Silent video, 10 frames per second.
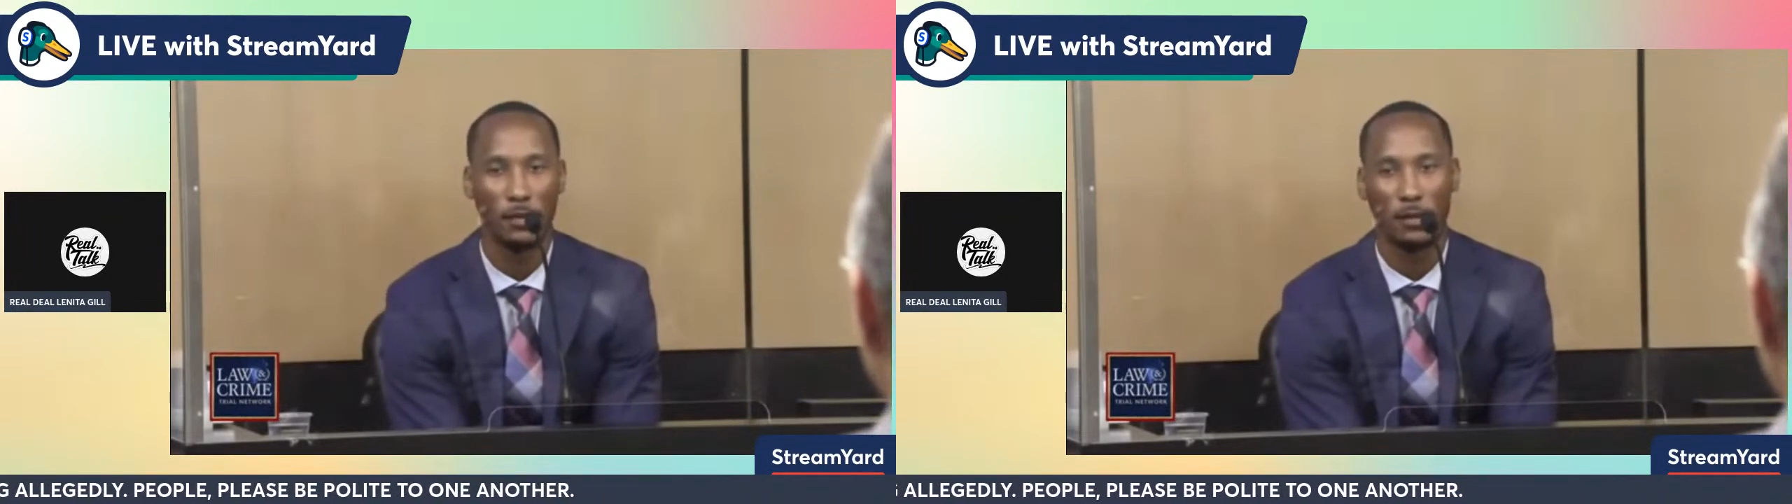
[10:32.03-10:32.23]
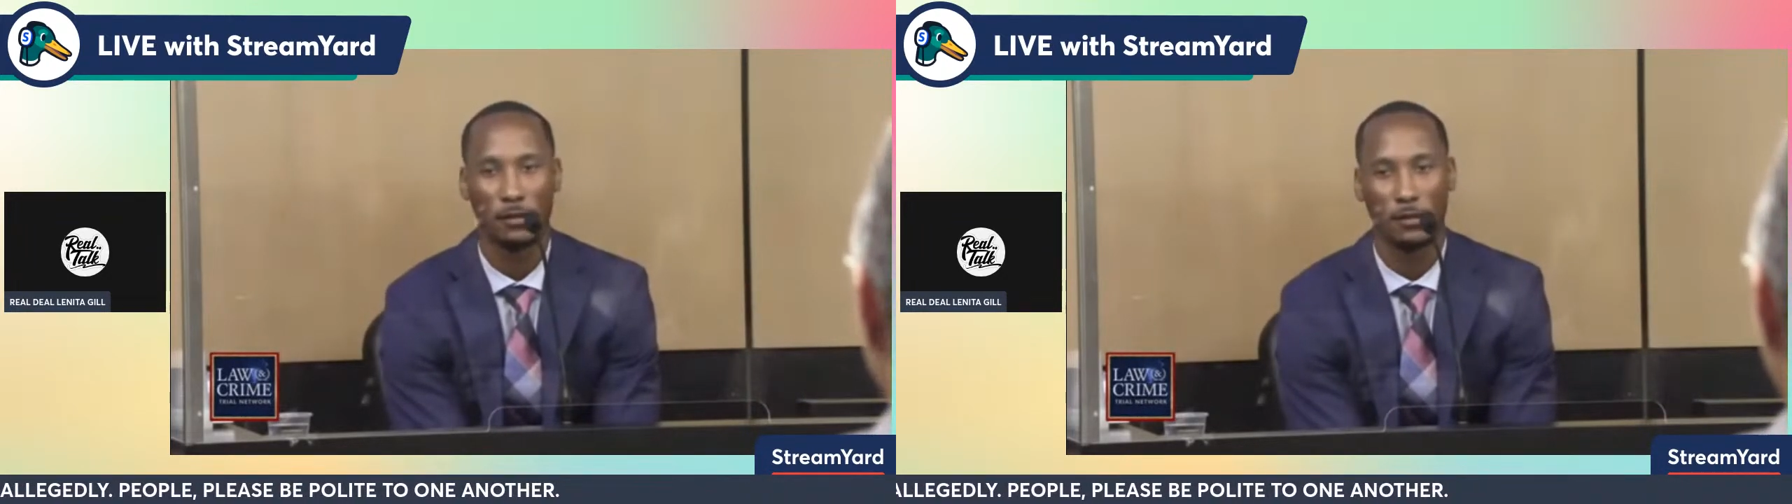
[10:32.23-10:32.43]

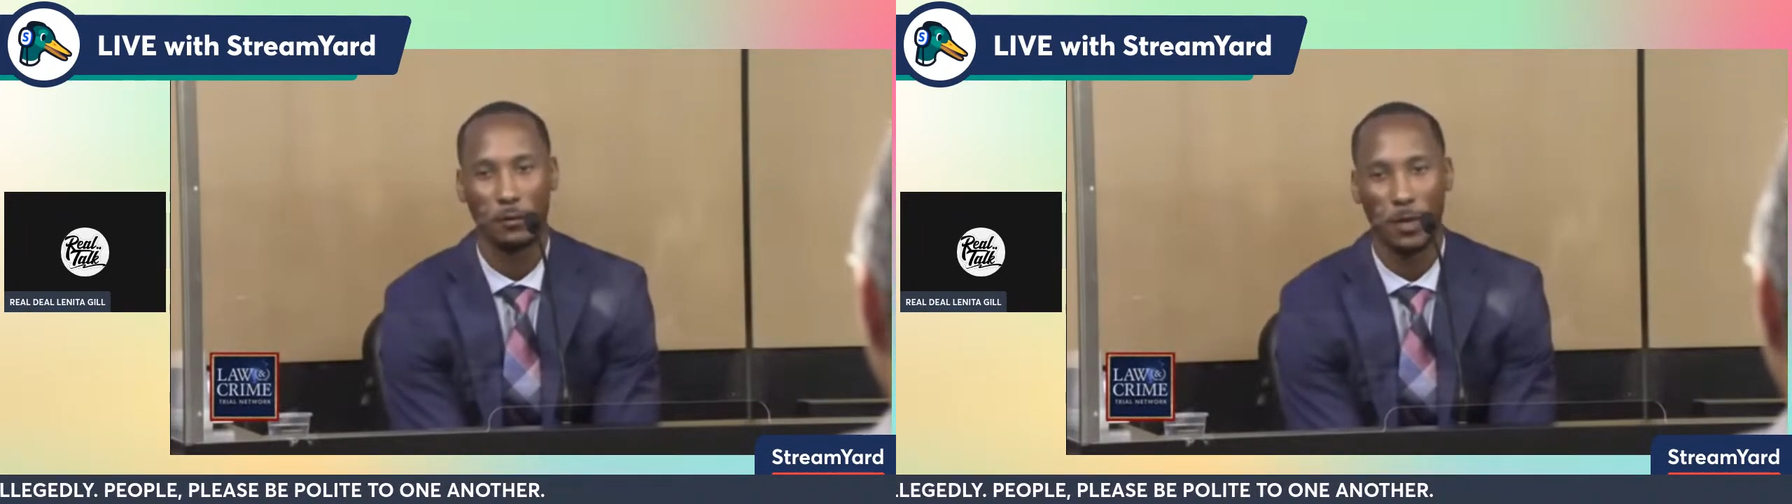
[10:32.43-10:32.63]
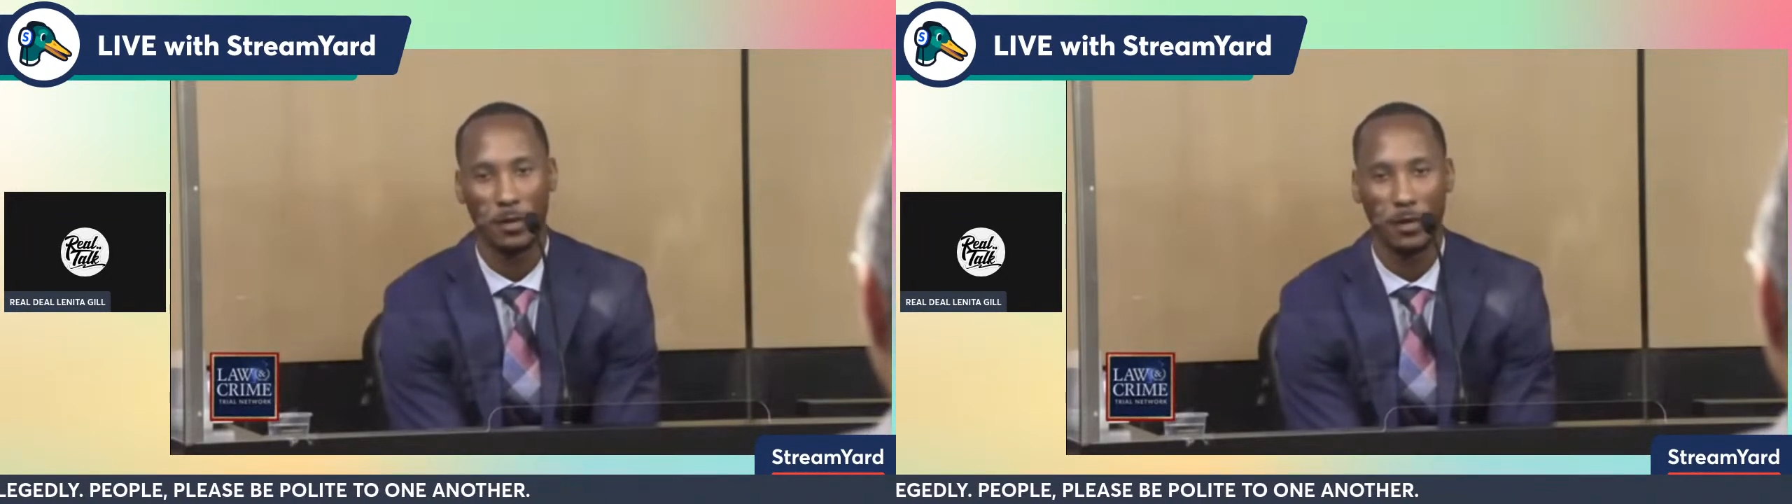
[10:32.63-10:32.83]
and I
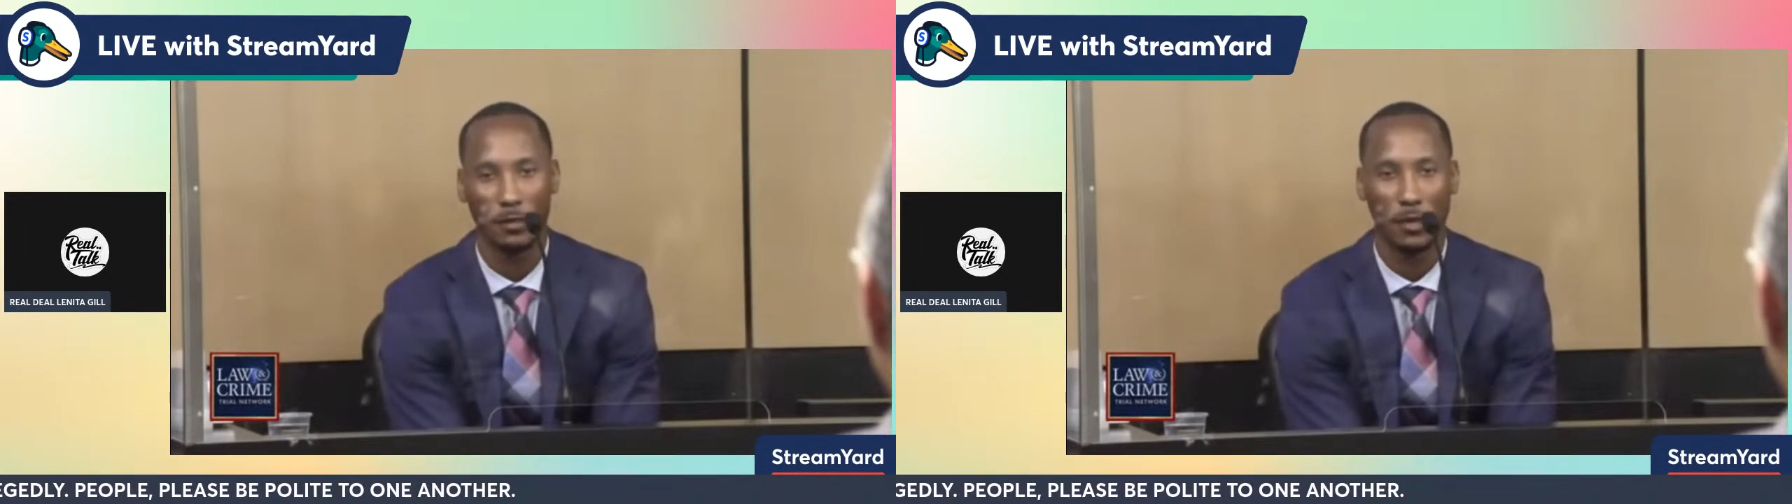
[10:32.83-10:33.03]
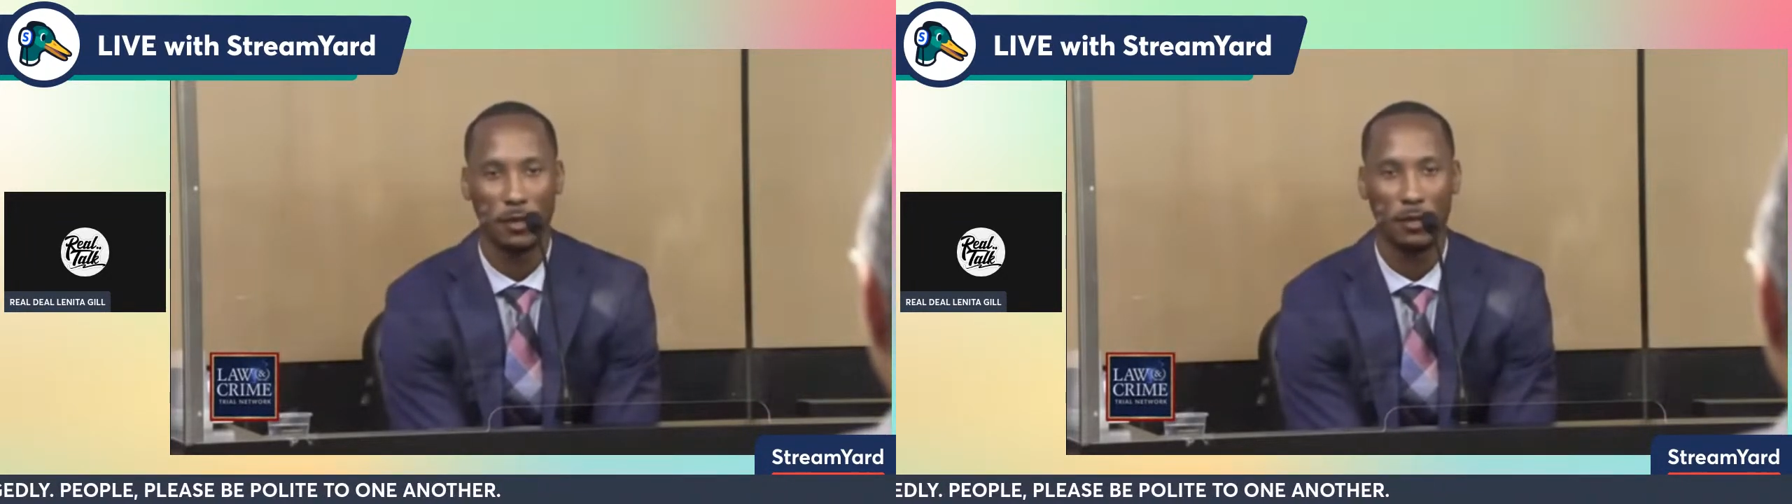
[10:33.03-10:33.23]
go back
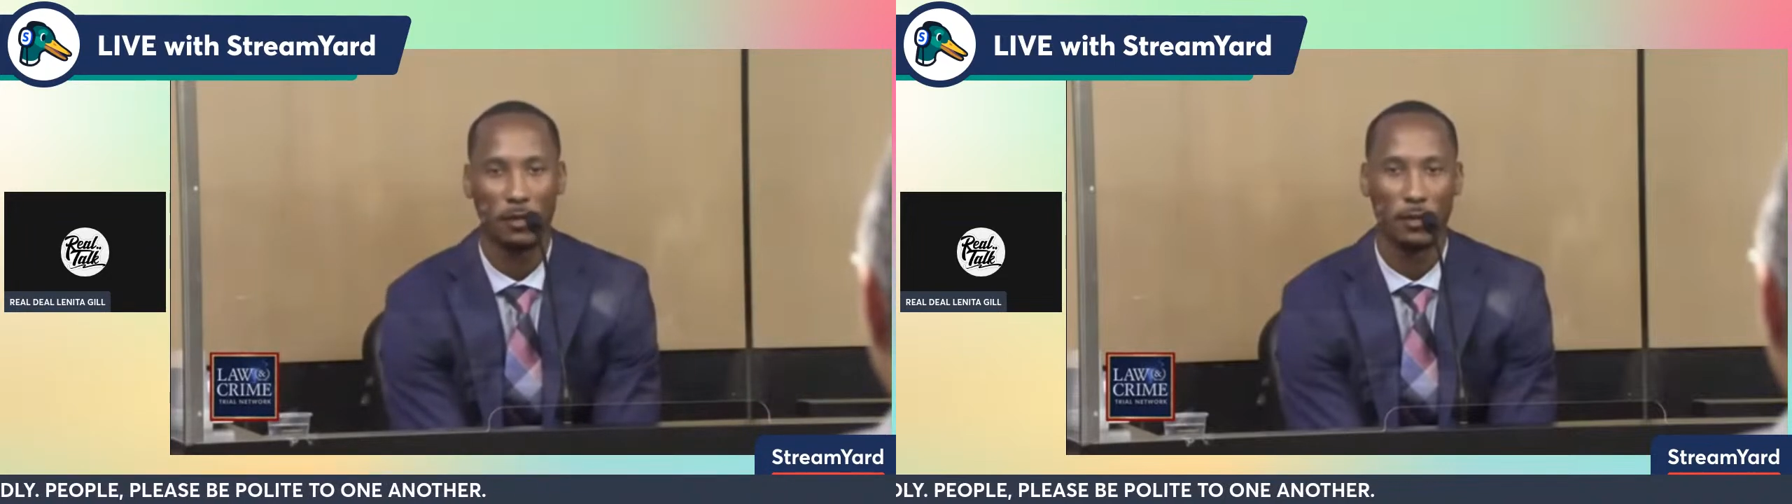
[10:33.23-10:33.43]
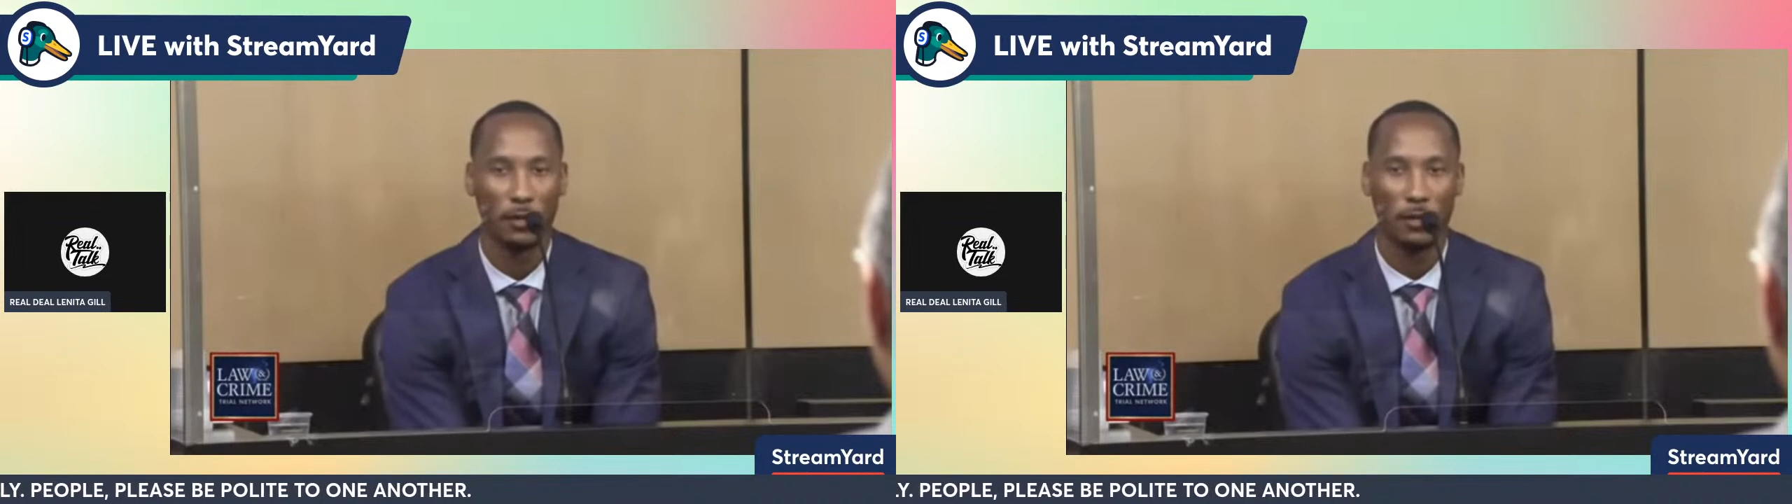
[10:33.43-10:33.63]
outside,